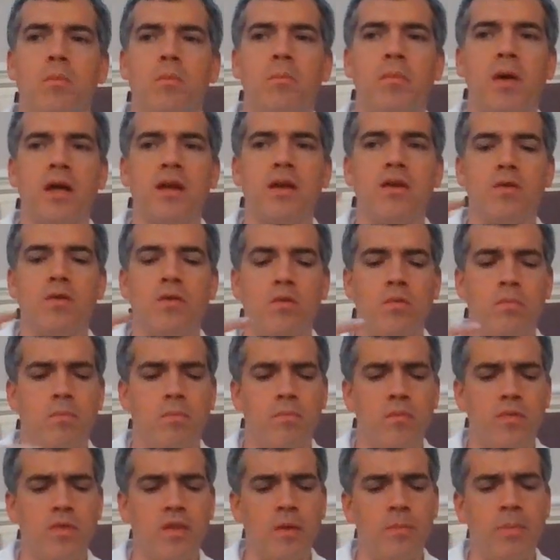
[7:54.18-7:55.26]
But
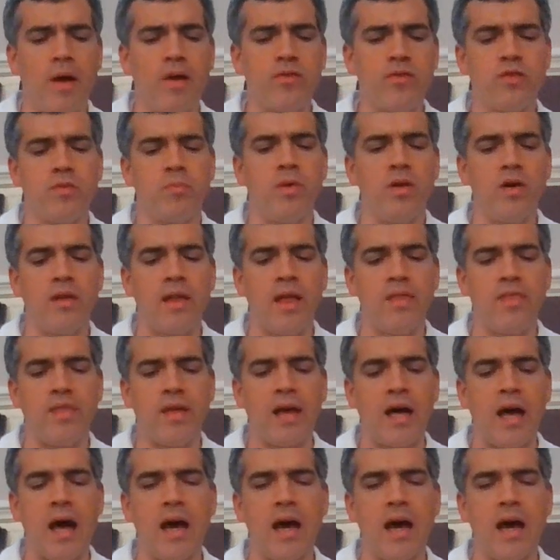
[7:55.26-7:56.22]
the Apostle Paul, I think,